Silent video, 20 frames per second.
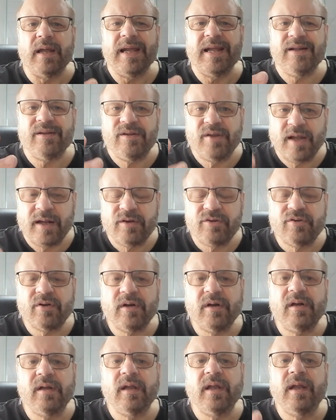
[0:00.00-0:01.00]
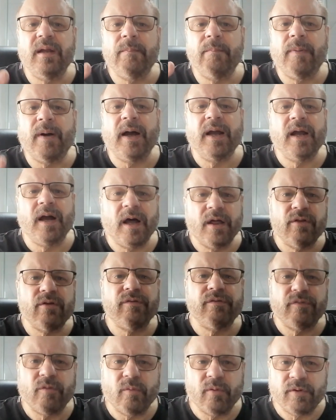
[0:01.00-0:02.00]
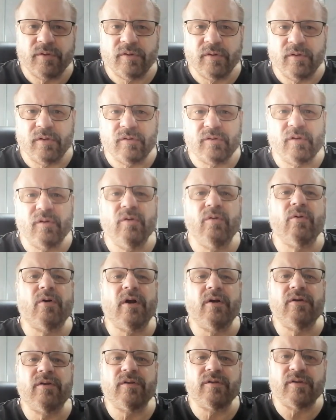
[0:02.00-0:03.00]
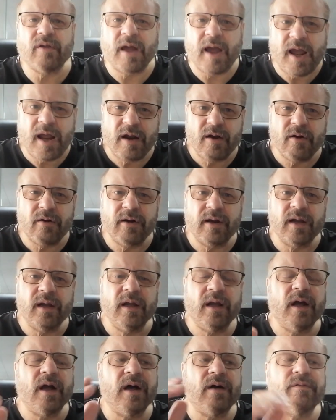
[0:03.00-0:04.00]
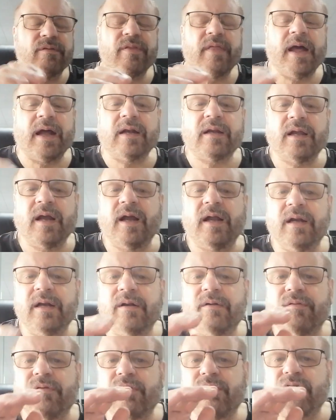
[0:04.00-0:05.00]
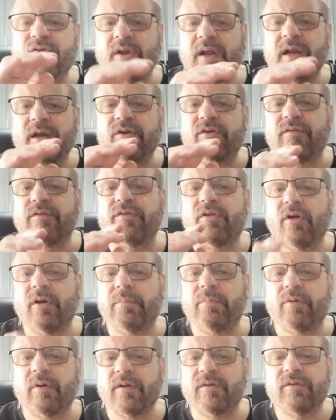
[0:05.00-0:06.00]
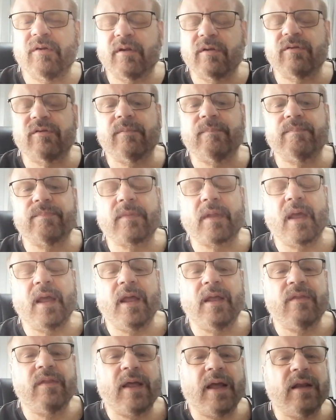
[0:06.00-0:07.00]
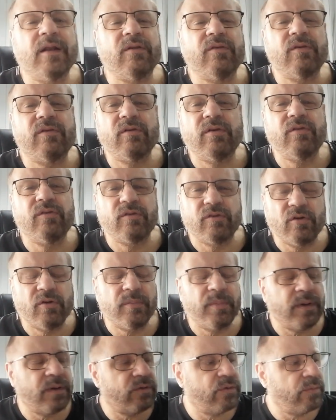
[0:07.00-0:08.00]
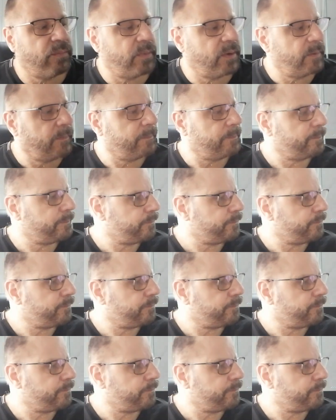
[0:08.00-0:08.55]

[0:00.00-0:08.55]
intentionally by other forces who are desiring of that kind of change of thought process. And that is disturbing to me.